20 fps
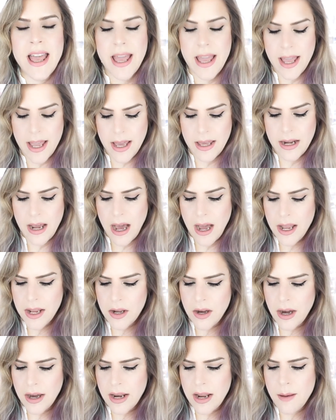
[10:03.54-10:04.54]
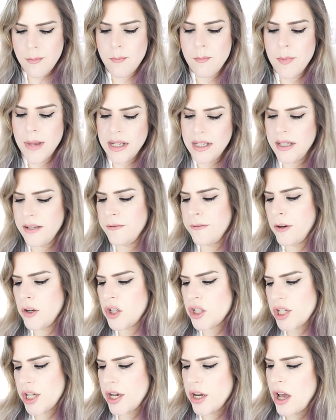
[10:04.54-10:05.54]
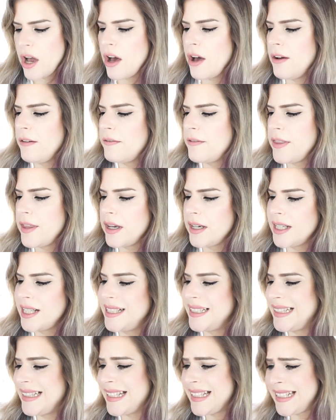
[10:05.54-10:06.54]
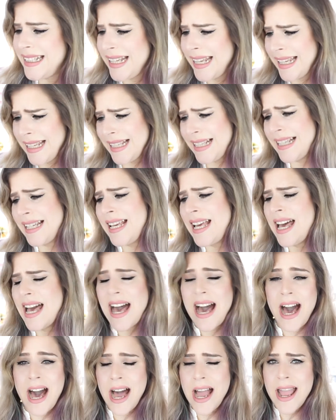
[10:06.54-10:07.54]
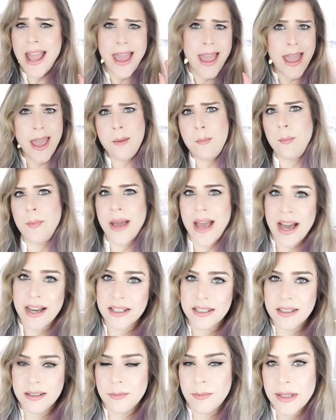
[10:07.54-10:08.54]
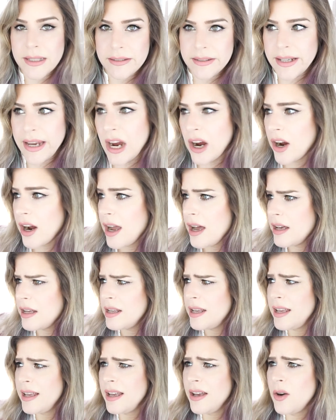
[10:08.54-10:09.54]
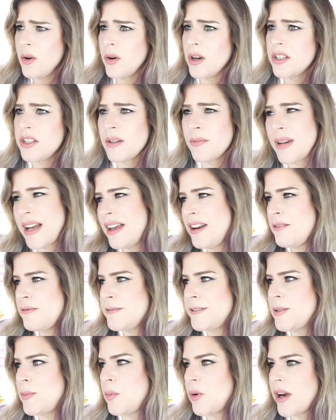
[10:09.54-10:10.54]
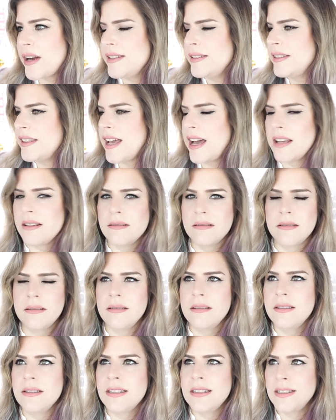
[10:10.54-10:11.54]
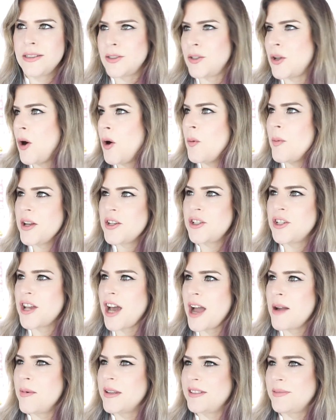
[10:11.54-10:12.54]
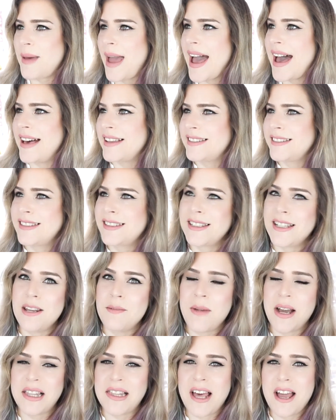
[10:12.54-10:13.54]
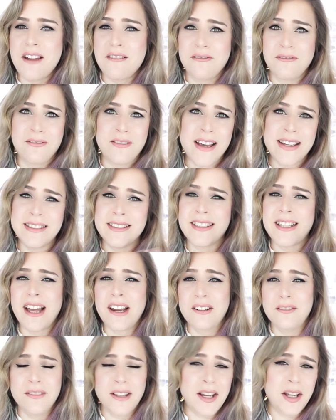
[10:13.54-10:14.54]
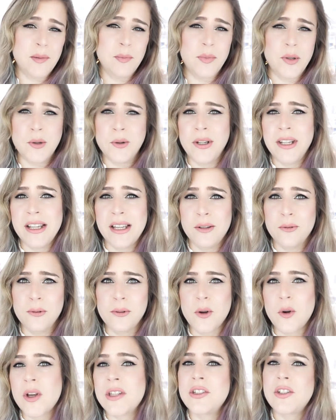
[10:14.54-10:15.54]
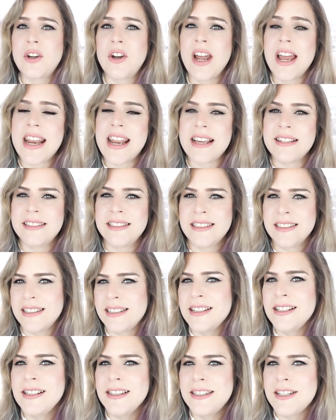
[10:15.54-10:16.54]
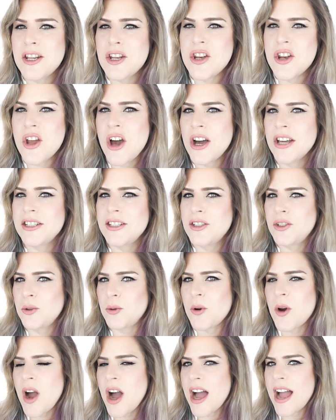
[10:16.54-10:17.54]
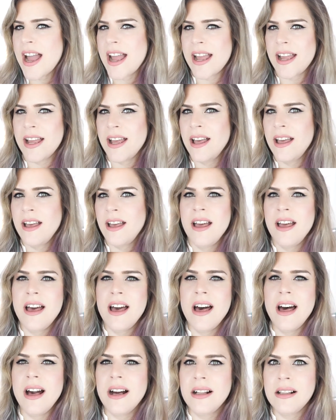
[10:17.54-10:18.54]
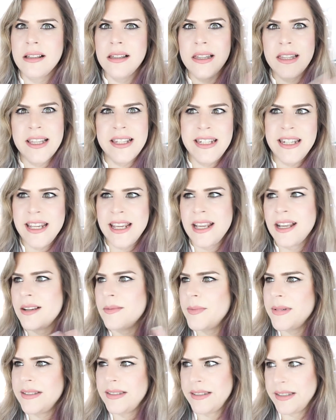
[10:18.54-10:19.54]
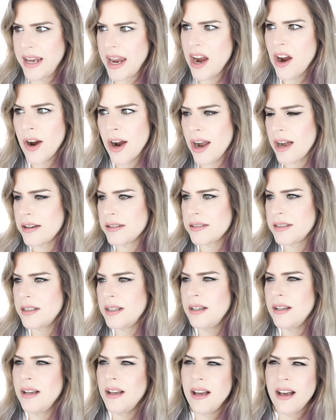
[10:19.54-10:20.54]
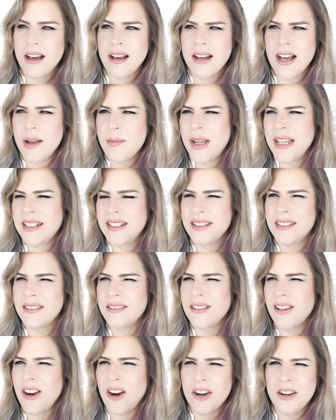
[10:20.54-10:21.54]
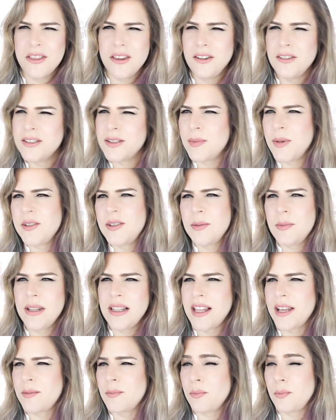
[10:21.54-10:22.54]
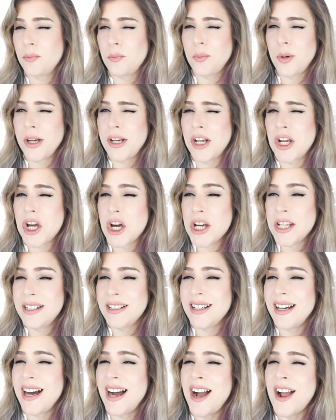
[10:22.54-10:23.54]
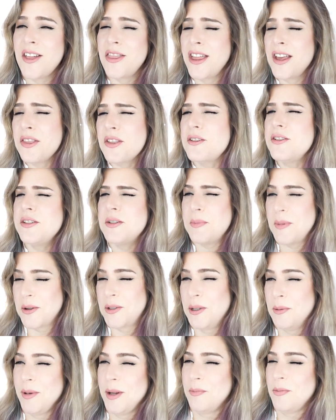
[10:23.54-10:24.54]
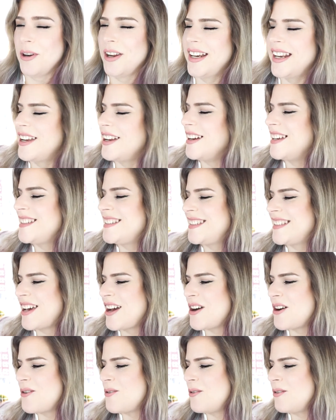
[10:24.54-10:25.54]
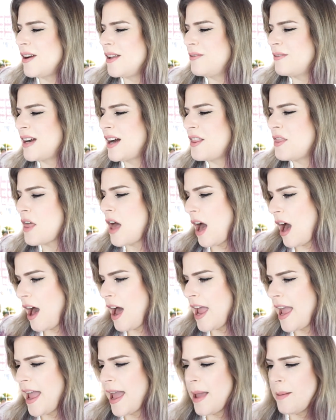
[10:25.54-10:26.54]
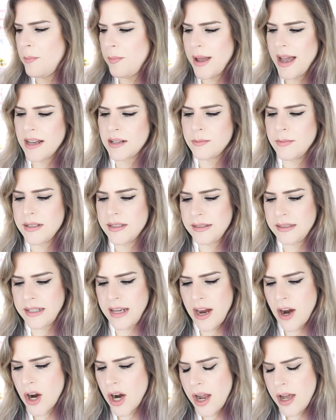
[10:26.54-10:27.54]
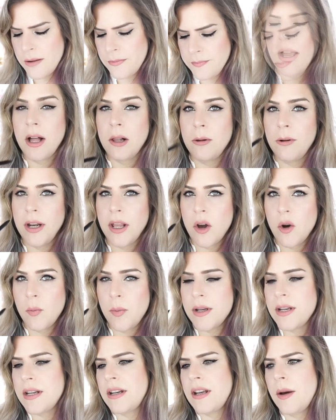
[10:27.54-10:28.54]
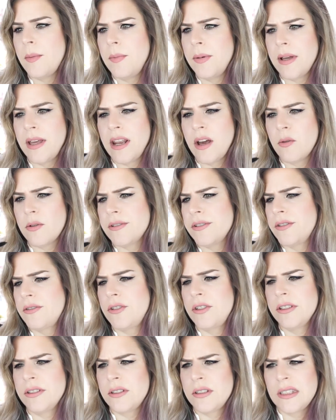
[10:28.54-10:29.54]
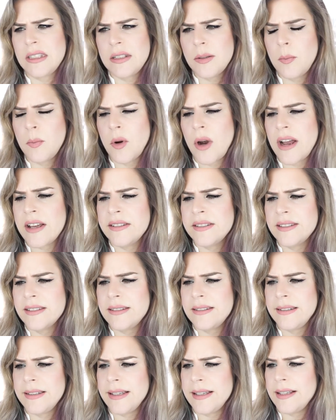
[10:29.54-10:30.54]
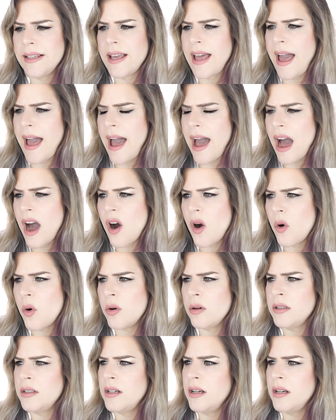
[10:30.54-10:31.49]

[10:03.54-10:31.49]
and I got a mini version of the Clinique High Impact Mascara, which I'm kind of surprised that so much time has passed in my life as kind of like a beauty influencer, and I still did not try a Clinique mascara. I mean, aren't they supposed to be like pretty good? I think they're supposed to be pretty good. So we've got the High Impact Mascara. I already opened it up and I was just surprised to see how